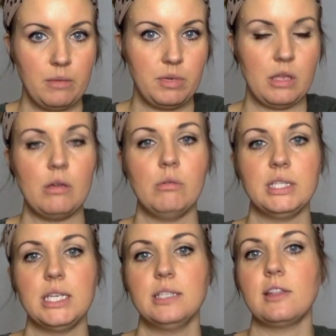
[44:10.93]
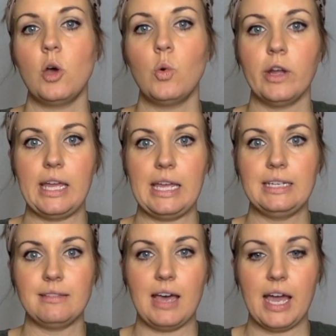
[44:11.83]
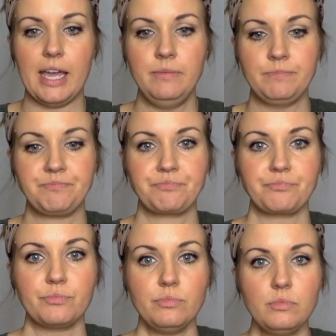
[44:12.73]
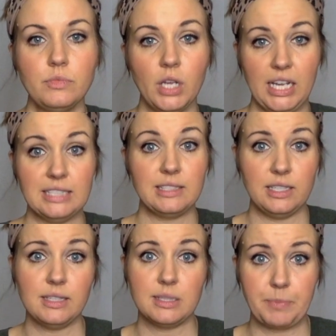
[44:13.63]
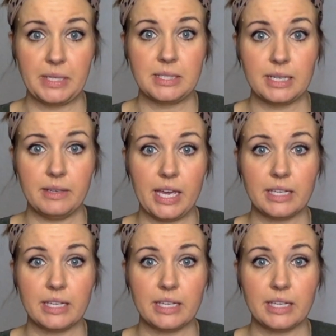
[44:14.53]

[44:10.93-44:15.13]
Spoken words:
McHugh is his lower end line. It's still expensive